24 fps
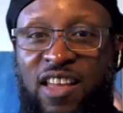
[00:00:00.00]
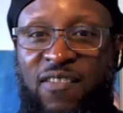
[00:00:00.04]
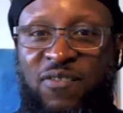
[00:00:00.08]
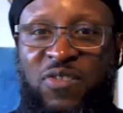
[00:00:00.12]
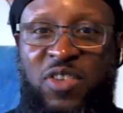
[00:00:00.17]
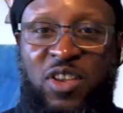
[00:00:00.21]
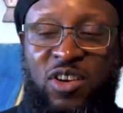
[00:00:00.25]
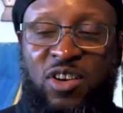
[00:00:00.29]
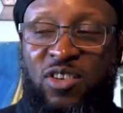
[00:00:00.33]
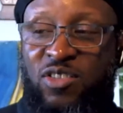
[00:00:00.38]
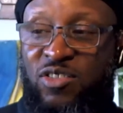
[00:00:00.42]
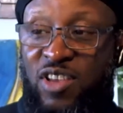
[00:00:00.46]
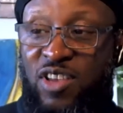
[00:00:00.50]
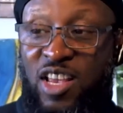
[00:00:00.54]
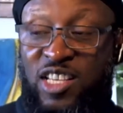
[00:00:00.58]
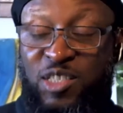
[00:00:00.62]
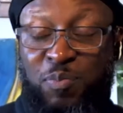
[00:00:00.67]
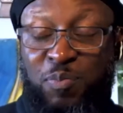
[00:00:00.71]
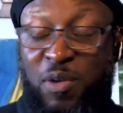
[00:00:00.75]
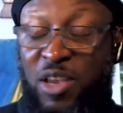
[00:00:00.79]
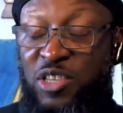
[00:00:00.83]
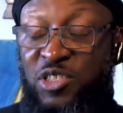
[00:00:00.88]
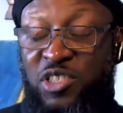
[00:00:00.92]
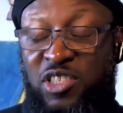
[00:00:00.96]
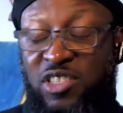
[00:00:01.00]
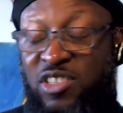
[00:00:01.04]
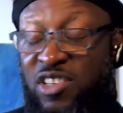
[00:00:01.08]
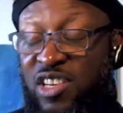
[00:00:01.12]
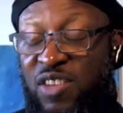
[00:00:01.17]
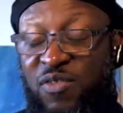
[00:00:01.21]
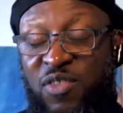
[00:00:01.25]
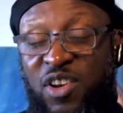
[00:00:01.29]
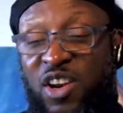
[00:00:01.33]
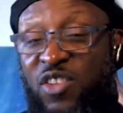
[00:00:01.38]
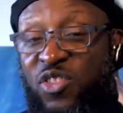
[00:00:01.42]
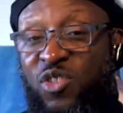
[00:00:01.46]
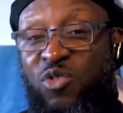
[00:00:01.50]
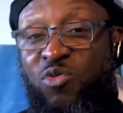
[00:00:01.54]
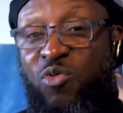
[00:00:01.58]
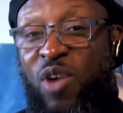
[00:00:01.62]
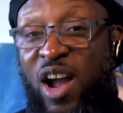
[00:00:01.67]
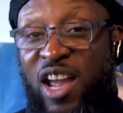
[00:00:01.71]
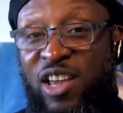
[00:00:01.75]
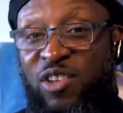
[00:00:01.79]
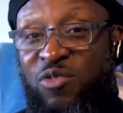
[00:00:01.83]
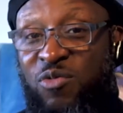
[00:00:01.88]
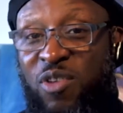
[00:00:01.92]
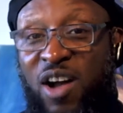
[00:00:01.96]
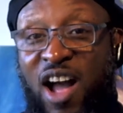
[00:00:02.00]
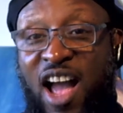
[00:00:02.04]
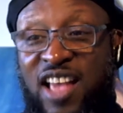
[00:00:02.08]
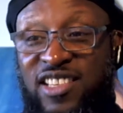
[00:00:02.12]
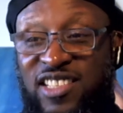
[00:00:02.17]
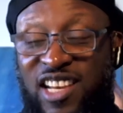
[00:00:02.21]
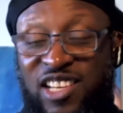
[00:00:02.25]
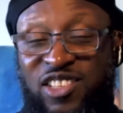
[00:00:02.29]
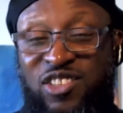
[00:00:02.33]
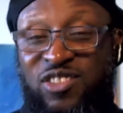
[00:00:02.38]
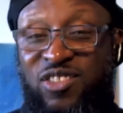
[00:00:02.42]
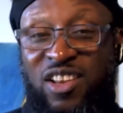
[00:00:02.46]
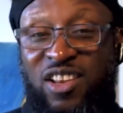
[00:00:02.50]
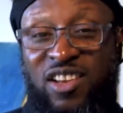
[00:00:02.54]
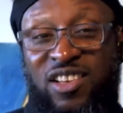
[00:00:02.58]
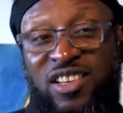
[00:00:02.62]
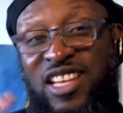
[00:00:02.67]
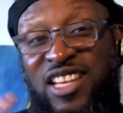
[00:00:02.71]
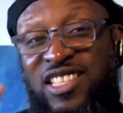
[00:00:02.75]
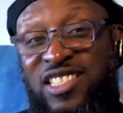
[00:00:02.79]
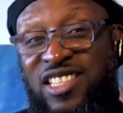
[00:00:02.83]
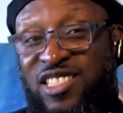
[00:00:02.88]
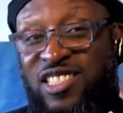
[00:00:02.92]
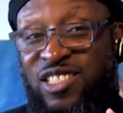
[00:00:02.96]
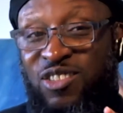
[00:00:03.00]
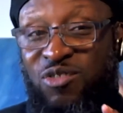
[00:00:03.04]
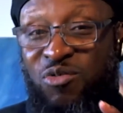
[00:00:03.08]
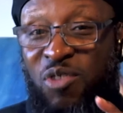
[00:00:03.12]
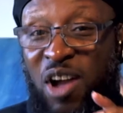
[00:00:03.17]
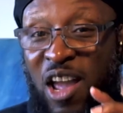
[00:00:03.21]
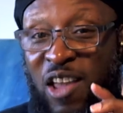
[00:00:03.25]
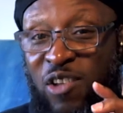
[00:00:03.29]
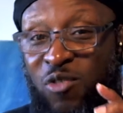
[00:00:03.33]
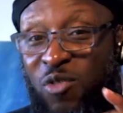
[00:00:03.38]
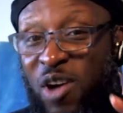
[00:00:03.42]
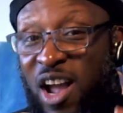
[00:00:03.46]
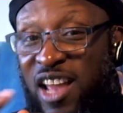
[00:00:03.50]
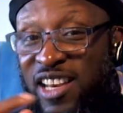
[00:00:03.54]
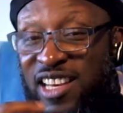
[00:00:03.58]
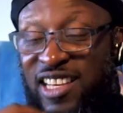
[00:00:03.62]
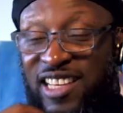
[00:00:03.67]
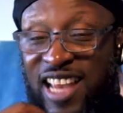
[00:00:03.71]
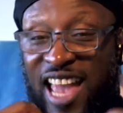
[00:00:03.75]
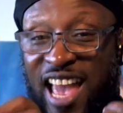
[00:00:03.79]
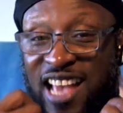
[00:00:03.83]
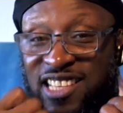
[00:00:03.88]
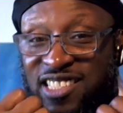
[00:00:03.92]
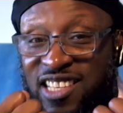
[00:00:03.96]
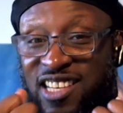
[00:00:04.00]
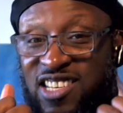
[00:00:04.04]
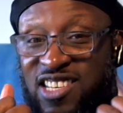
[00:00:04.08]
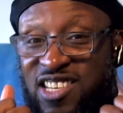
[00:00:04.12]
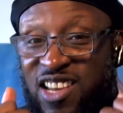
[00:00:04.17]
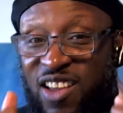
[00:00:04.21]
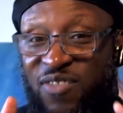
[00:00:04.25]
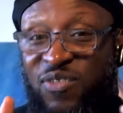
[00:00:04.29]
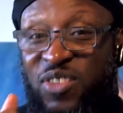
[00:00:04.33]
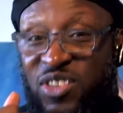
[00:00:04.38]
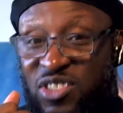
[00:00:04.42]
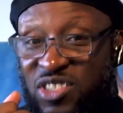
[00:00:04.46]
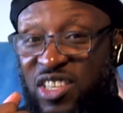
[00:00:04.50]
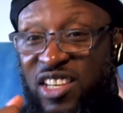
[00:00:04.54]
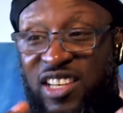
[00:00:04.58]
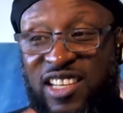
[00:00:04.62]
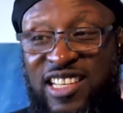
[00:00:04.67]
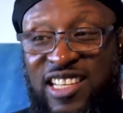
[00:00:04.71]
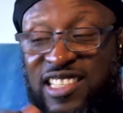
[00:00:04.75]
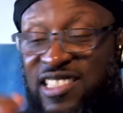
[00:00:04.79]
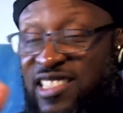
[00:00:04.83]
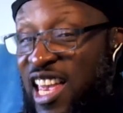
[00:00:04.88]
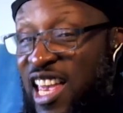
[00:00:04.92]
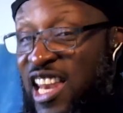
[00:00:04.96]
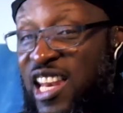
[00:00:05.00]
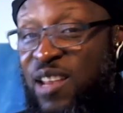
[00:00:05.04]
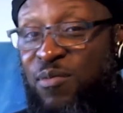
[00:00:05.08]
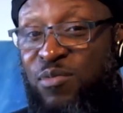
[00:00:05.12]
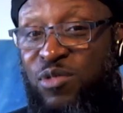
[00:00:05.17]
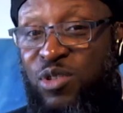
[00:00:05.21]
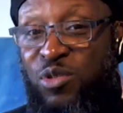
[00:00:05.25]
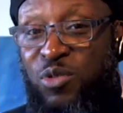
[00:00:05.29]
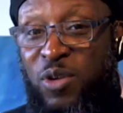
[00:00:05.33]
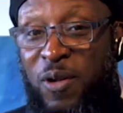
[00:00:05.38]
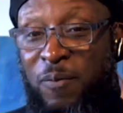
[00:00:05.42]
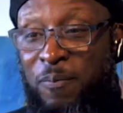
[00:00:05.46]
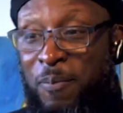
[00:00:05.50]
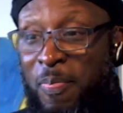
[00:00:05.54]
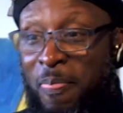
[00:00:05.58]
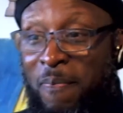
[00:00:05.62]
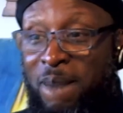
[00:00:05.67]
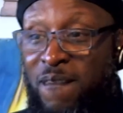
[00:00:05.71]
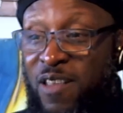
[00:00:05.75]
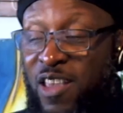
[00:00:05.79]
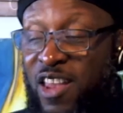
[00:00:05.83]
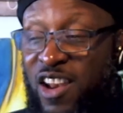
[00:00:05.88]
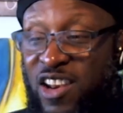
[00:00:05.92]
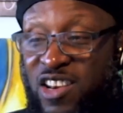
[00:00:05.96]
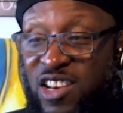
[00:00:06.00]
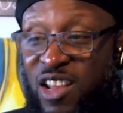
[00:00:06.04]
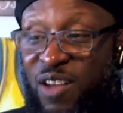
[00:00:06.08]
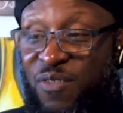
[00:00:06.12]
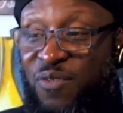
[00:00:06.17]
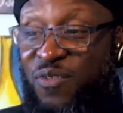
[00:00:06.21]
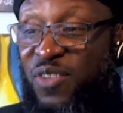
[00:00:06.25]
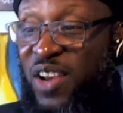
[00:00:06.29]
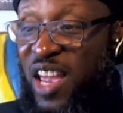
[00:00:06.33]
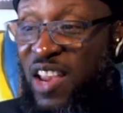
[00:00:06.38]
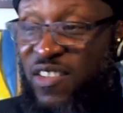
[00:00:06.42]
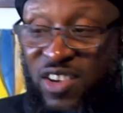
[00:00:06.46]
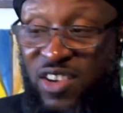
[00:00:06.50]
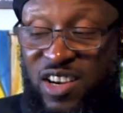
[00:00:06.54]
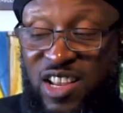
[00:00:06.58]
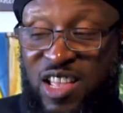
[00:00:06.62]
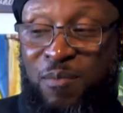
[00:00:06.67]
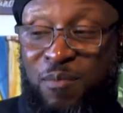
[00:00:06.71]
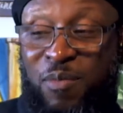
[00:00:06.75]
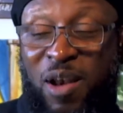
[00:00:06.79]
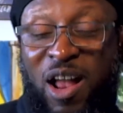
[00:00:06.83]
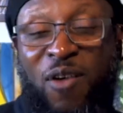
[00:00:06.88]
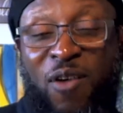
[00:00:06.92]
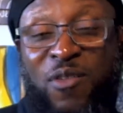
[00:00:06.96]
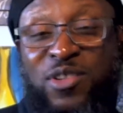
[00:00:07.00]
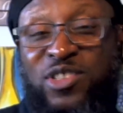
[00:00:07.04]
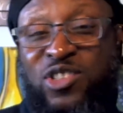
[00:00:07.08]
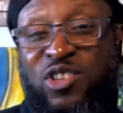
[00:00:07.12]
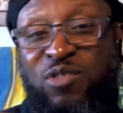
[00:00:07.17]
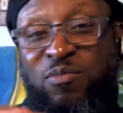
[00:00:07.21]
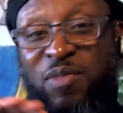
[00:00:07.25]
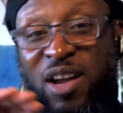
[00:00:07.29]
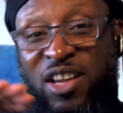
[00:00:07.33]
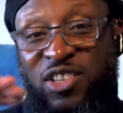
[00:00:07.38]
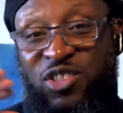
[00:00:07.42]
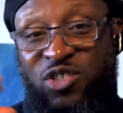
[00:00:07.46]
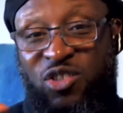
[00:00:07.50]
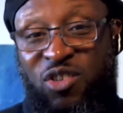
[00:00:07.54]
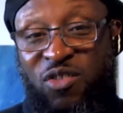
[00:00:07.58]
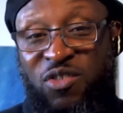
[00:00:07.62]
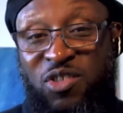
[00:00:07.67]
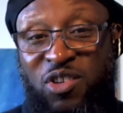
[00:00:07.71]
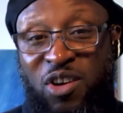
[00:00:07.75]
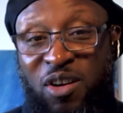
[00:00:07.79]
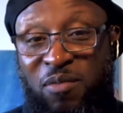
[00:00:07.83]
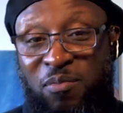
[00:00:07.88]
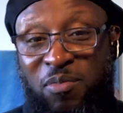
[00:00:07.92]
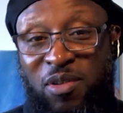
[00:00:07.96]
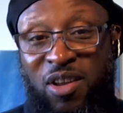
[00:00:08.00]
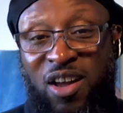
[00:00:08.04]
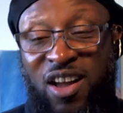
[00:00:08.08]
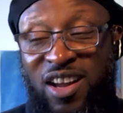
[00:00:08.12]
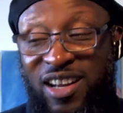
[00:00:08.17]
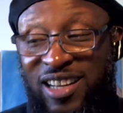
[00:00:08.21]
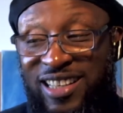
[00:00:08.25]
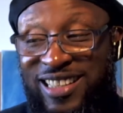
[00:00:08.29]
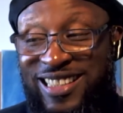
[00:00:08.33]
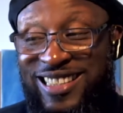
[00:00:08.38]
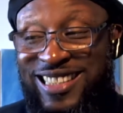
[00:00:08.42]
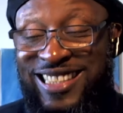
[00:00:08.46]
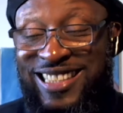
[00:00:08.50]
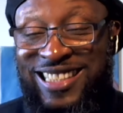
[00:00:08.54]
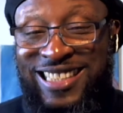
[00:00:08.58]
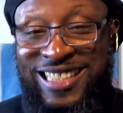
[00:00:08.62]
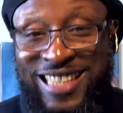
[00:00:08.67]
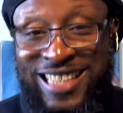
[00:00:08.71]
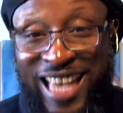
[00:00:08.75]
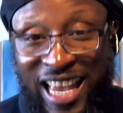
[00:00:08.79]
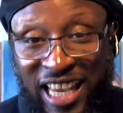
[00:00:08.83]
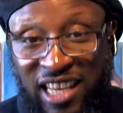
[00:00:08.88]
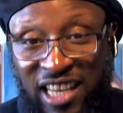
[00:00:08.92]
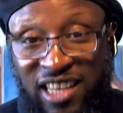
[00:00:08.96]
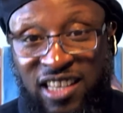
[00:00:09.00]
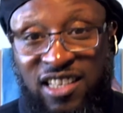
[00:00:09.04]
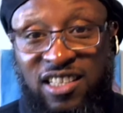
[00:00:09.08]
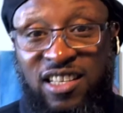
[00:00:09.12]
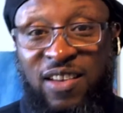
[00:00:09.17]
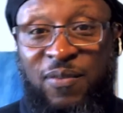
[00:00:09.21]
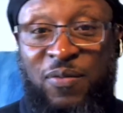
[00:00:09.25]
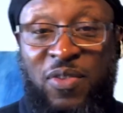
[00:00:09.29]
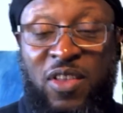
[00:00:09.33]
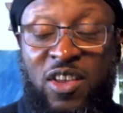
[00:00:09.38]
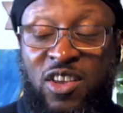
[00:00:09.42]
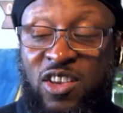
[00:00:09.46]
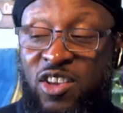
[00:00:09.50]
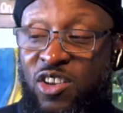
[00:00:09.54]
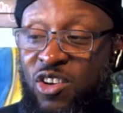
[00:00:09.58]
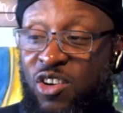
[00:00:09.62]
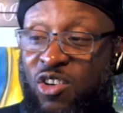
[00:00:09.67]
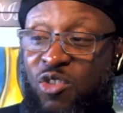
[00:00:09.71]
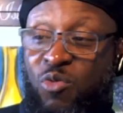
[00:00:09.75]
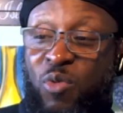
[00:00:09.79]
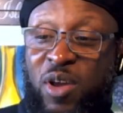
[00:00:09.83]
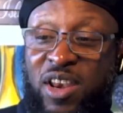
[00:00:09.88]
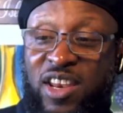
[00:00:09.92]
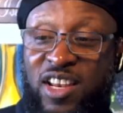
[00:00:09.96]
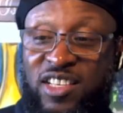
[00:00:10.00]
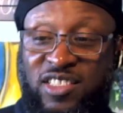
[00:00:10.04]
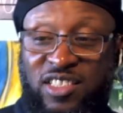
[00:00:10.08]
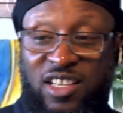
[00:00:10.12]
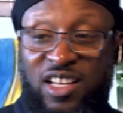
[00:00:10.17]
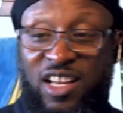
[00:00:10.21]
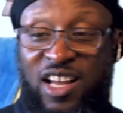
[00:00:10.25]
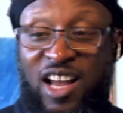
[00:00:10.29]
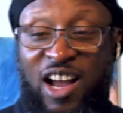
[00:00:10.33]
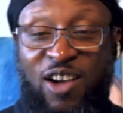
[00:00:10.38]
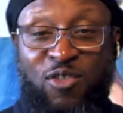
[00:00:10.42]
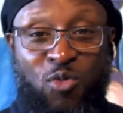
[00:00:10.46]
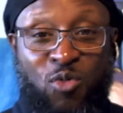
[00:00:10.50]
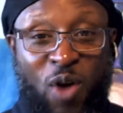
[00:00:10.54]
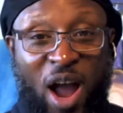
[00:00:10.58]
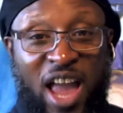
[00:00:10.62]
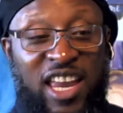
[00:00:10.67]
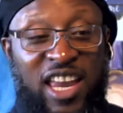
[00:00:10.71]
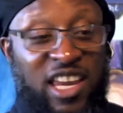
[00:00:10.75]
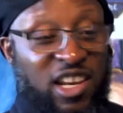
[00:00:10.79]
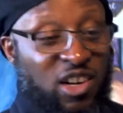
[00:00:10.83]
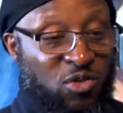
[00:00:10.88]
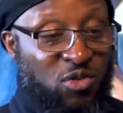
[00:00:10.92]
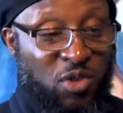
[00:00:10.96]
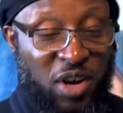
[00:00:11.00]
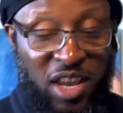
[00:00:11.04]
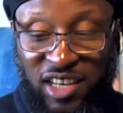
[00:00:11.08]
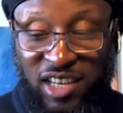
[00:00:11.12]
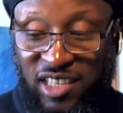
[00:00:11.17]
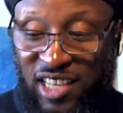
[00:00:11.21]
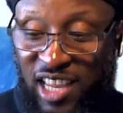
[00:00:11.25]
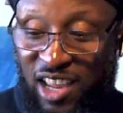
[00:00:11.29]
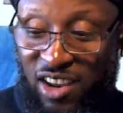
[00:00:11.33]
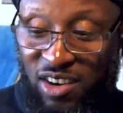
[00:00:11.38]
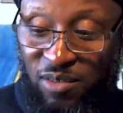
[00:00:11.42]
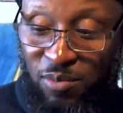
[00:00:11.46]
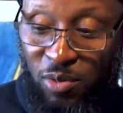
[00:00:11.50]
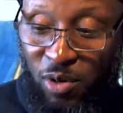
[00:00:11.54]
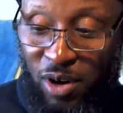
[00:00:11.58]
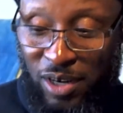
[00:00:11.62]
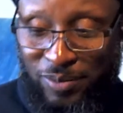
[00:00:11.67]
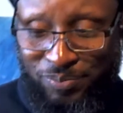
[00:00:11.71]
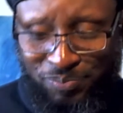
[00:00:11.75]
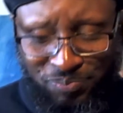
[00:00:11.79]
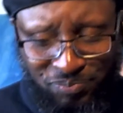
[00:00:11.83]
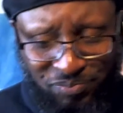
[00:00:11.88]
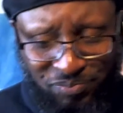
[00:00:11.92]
you know, especially to even other white wines, like unless it's a white wine that has enough acidity to stand up to it and enough flavor. But I always do my Sauvignon Blanc second, you know, when it's a, a white and a red counterpart.